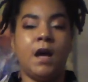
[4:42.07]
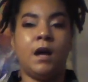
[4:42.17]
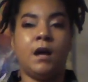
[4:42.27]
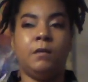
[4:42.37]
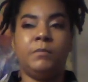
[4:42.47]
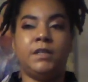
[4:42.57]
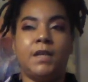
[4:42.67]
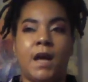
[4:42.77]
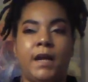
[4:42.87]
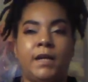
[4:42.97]
The
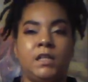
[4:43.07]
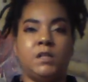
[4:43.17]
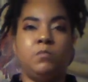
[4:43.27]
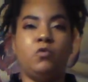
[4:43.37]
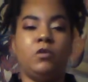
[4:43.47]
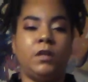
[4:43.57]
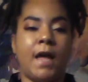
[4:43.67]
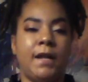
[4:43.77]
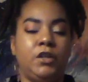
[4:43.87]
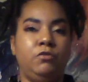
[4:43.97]
diet is more
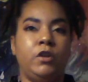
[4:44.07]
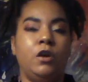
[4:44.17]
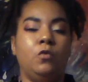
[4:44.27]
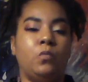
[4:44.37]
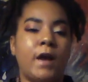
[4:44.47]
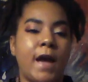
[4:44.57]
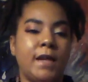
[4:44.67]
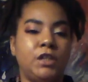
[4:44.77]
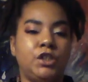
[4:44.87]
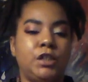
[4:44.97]
like,
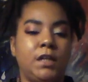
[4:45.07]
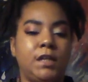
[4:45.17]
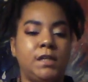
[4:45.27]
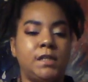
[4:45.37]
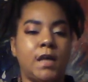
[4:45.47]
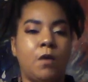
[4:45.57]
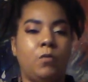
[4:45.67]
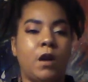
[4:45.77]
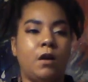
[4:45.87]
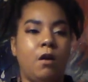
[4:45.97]
radishes,
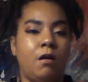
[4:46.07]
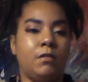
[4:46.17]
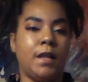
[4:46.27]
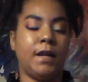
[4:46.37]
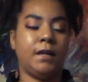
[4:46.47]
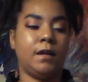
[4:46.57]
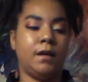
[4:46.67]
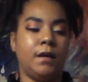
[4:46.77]
what I call like